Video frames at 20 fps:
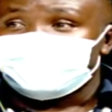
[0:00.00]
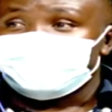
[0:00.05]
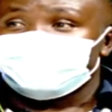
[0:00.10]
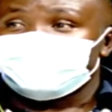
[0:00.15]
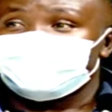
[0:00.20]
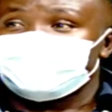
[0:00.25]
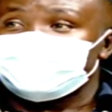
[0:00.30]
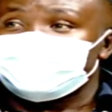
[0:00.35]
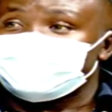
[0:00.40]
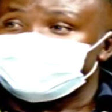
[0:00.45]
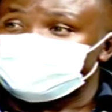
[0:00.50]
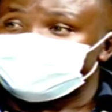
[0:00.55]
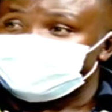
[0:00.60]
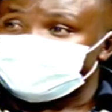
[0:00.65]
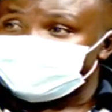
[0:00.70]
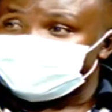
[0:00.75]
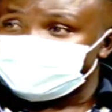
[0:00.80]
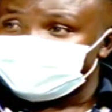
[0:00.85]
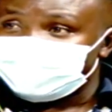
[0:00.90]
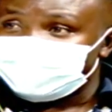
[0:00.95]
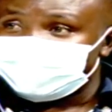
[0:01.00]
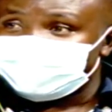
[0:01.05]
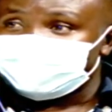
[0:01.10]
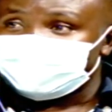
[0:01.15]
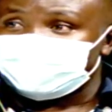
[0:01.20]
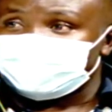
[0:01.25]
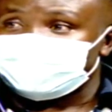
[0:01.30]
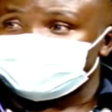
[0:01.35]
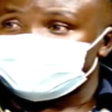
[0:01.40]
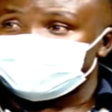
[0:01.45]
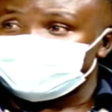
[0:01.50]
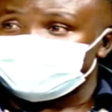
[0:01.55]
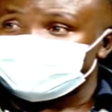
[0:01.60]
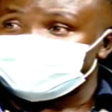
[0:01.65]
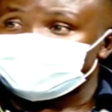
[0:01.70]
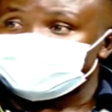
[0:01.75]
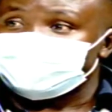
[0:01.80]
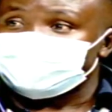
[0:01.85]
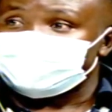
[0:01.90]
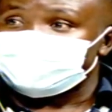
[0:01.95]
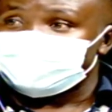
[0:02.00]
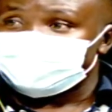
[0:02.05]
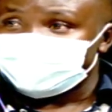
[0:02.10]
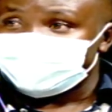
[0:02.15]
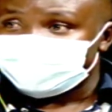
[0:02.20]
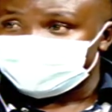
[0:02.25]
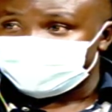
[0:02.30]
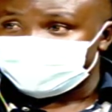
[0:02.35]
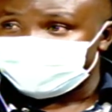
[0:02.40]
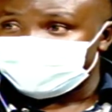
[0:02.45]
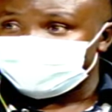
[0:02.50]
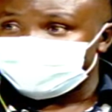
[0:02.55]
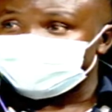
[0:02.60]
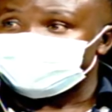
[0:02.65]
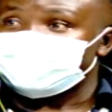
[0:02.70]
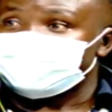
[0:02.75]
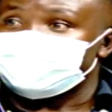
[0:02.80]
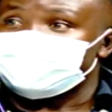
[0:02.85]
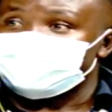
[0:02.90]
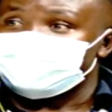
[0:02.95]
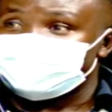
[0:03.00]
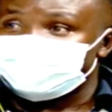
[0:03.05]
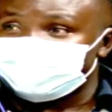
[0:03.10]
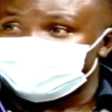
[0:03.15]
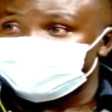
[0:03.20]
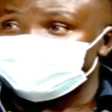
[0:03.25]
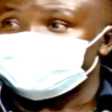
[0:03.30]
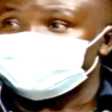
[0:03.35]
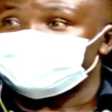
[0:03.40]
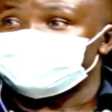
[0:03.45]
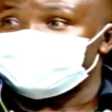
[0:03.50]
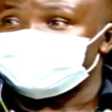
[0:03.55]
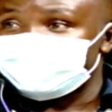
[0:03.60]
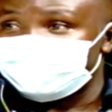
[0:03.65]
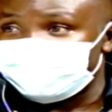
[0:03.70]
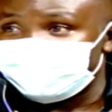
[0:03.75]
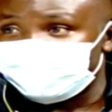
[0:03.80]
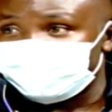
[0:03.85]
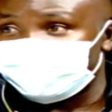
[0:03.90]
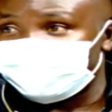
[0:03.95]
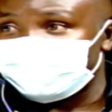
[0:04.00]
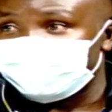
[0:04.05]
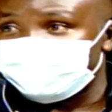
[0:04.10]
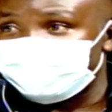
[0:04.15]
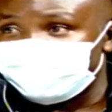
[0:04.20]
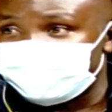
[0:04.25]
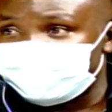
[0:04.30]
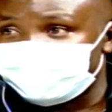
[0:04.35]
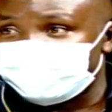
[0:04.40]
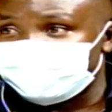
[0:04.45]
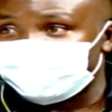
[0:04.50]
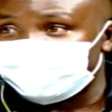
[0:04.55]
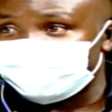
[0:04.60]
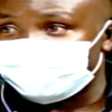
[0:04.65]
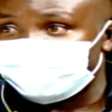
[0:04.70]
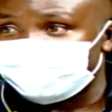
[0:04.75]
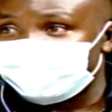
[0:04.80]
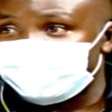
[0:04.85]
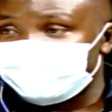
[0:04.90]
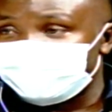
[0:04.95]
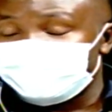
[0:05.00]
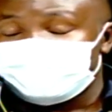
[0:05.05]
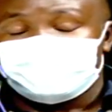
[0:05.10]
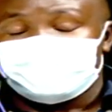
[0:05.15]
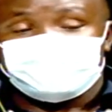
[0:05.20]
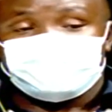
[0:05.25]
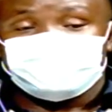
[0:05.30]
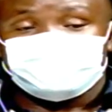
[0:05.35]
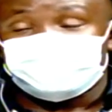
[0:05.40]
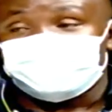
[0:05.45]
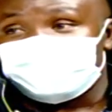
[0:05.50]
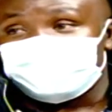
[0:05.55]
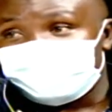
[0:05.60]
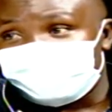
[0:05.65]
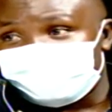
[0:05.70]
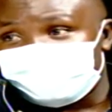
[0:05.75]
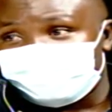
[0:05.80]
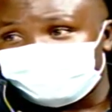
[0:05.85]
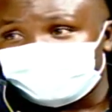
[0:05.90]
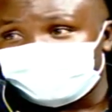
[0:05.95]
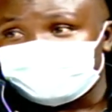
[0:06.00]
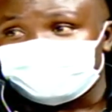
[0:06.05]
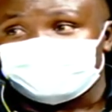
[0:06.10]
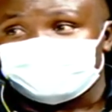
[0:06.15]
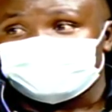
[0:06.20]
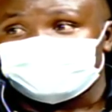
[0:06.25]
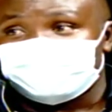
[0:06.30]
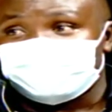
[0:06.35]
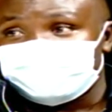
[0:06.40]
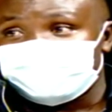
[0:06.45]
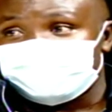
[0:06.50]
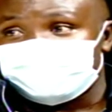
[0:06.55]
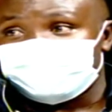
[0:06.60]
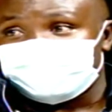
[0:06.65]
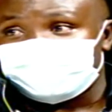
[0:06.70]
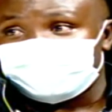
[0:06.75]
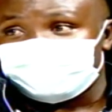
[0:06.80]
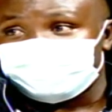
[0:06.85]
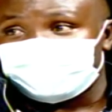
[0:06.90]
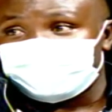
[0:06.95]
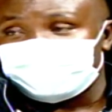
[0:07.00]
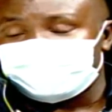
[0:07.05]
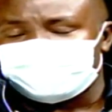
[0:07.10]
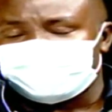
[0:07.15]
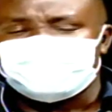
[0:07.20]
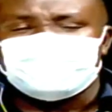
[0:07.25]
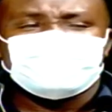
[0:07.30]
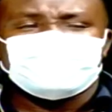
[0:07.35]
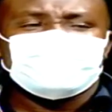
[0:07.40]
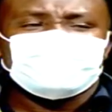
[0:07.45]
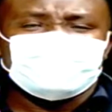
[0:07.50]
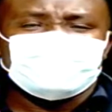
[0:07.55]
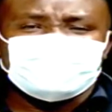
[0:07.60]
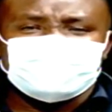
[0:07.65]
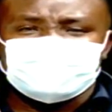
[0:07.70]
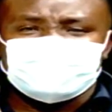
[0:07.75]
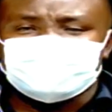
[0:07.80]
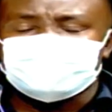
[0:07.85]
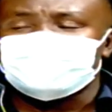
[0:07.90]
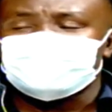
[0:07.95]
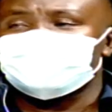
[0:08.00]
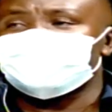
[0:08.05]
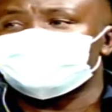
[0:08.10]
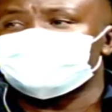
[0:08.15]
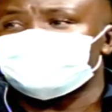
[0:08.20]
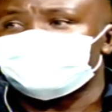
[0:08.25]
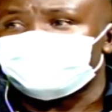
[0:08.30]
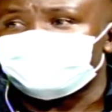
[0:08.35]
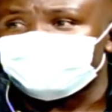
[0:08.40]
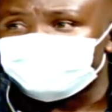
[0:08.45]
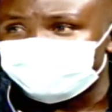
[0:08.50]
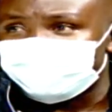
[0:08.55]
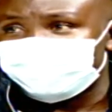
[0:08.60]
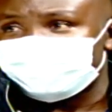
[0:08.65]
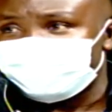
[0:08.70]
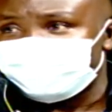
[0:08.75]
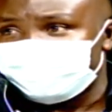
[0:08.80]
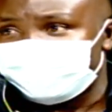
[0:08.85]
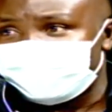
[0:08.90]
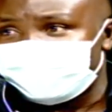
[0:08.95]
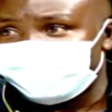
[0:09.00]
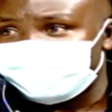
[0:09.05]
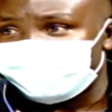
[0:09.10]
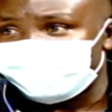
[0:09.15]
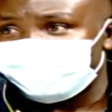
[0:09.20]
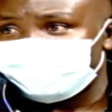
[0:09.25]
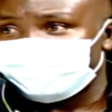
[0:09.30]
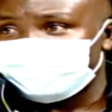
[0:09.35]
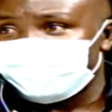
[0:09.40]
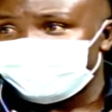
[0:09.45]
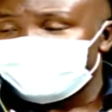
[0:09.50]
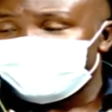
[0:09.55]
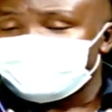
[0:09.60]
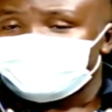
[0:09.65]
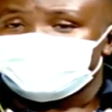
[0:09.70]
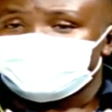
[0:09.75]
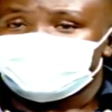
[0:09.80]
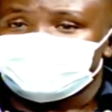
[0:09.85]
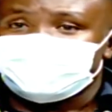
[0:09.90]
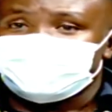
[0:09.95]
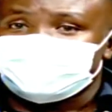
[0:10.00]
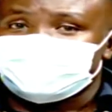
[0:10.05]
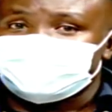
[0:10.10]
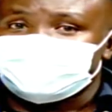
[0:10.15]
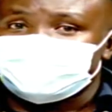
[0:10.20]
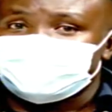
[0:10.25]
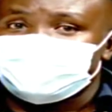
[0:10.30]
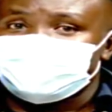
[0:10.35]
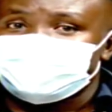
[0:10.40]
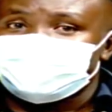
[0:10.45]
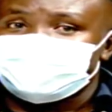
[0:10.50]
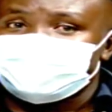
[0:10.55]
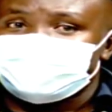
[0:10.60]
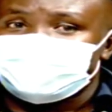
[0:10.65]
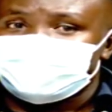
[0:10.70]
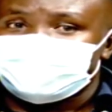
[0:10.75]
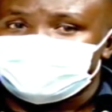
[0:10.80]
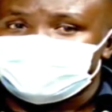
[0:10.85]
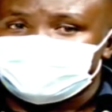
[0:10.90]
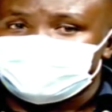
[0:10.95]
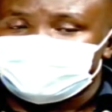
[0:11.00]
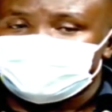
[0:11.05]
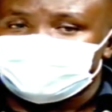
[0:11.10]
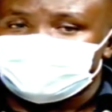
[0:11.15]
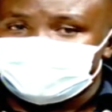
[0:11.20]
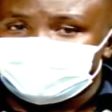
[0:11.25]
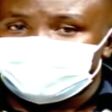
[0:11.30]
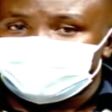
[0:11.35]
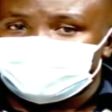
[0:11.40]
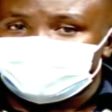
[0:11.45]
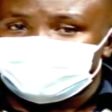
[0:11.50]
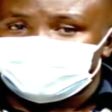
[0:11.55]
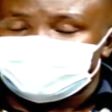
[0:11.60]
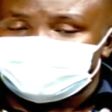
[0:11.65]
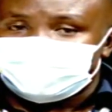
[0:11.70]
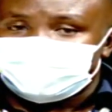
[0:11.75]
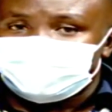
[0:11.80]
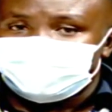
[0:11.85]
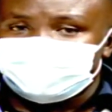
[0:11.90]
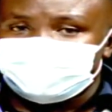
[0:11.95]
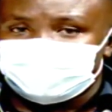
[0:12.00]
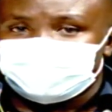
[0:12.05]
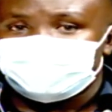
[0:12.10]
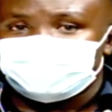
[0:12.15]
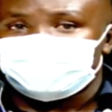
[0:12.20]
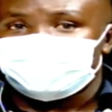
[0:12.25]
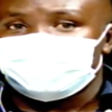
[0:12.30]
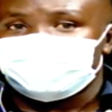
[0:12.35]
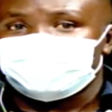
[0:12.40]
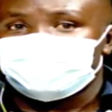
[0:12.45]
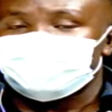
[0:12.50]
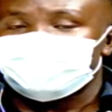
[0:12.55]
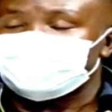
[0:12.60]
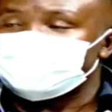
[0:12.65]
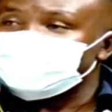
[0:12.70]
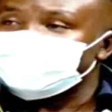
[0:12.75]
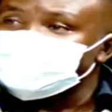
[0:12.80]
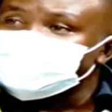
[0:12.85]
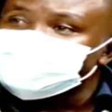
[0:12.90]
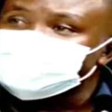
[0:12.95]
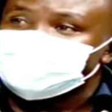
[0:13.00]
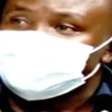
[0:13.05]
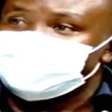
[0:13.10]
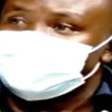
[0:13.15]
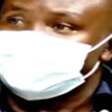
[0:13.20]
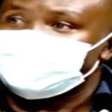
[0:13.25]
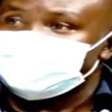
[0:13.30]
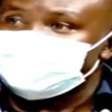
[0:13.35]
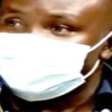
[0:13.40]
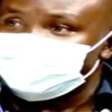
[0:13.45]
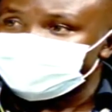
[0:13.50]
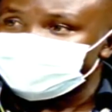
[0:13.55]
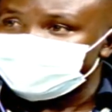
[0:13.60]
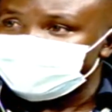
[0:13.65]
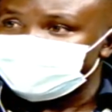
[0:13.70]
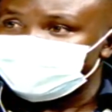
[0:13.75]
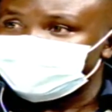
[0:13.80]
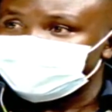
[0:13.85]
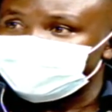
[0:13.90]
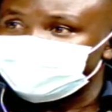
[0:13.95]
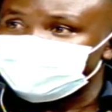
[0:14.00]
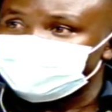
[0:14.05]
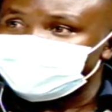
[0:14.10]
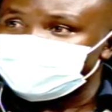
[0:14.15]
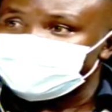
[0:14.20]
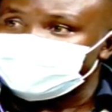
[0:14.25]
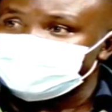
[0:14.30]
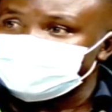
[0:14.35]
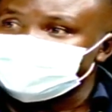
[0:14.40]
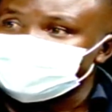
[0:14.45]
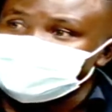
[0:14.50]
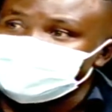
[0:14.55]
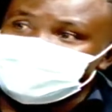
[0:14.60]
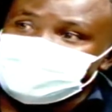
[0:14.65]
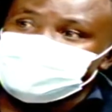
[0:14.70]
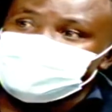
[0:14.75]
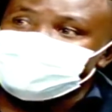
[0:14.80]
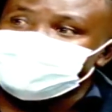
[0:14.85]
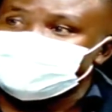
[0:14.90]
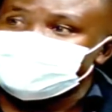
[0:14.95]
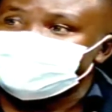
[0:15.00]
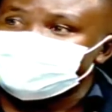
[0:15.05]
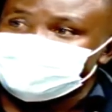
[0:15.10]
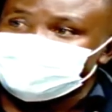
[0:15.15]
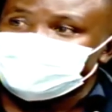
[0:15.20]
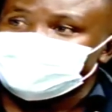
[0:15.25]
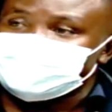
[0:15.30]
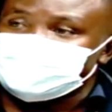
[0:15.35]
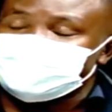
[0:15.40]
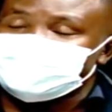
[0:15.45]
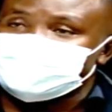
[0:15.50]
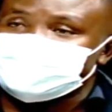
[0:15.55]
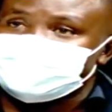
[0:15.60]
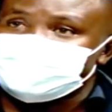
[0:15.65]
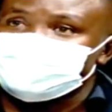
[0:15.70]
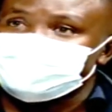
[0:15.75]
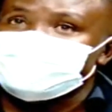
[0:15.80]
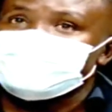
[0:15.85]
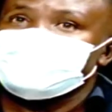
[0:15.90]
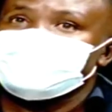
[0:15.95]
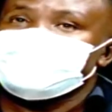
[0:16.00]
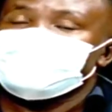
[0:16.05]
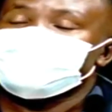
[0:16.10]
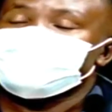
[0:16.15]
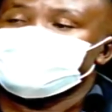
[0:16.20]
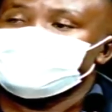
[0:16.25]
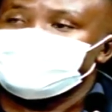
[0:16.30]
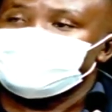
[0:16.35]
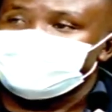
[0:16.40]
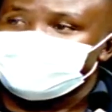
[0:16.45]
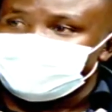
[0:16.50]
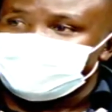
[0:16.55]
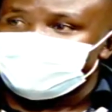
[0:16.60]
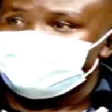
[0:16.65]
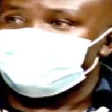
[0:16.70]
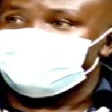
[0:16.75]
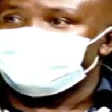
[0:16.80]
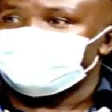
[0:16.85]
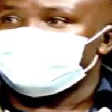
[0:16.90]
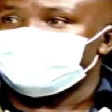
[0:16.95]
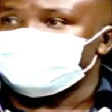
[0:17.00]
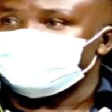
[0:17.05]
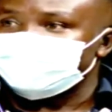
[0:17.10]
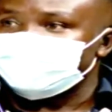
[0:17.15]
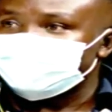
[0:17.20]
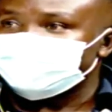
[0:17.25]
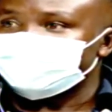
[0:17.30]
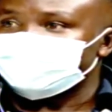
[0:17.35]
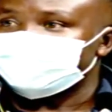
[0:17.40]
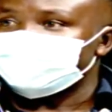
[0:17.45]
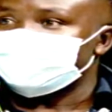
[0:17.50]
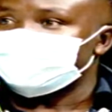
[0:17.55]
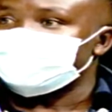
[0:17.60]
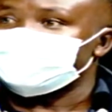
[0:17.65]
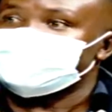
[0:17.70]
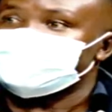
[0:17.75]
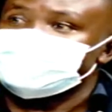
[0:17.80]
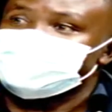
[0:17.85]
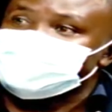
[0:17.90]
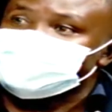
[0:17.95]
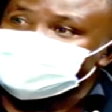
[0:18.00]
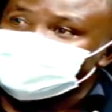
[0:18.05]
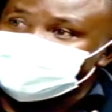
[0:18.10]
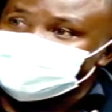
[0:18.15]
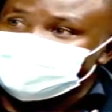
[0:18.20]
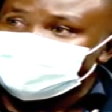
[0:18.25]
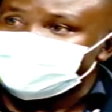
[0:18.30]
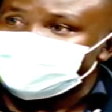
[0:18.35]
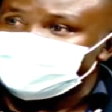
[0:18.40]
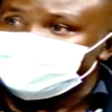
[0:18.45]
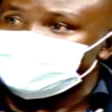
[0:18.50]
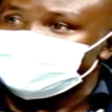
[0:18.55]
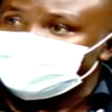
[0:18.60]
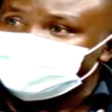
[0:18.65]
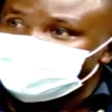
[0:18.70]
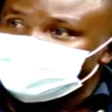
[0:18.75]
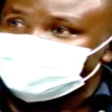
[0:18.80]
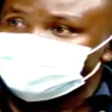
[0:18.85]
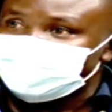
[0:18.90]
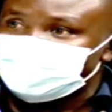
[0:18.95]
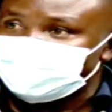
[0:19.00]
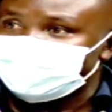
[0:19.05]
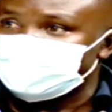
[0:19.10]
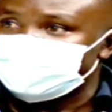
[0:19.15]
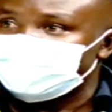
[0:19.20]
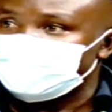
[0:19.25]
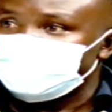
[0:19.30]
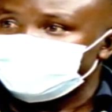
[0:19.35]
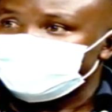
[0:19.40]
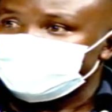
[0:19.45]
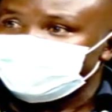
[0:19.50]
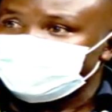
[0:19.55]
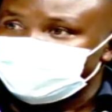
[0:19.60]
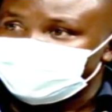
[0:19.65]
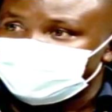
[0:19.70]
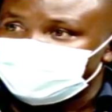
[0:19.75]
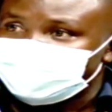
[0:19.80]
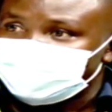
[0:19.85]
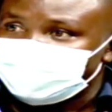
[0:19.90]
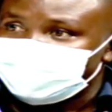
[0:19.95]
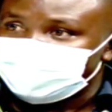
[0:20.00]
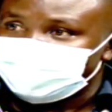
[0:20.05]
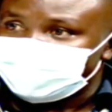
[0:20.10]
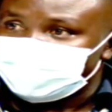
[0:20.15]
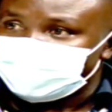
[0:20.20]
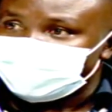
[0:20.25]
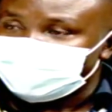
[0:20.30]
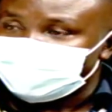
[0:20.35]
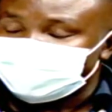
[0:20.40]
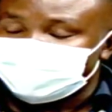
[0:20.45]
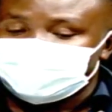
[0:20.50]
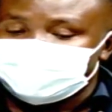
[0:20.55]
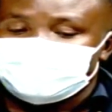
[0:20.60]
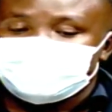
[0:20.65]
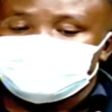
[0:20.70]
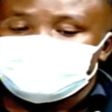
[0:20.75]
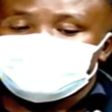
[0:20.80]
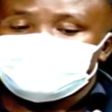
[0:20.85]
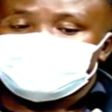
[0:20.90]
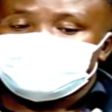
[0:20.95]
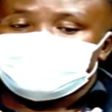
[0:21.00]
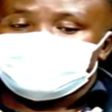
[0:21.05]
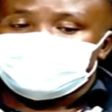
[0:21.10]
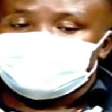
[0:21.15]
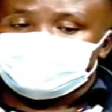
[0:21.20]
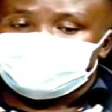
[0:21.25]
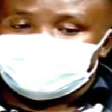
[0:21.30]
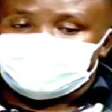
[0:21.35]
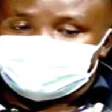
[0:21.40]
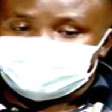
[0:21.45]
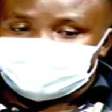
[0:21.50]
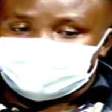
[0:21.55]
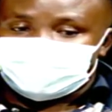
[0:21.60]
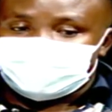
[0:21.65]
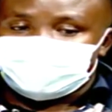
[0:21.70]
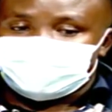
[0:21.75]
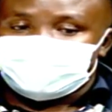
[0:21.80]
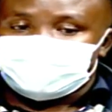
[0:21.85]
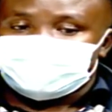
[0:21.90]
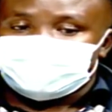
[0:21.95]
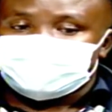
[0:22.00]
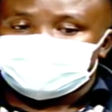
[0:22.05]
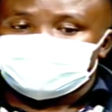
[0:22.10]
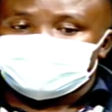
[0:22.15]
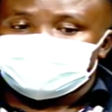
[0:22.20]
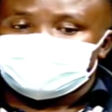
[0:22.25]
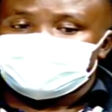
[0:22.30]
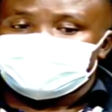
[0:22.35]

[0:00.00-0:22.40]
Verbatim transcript: We have our data that now demonstrate of around 43 healthcare workers, which the government has still not updated. I think these issues are across the world. Mm. That uh, the, uh, like here in Kenya, we tend to forget about the healthcare workers, even during this time where every resource is supposed to be geared toward the healthcare workers. And I want to say that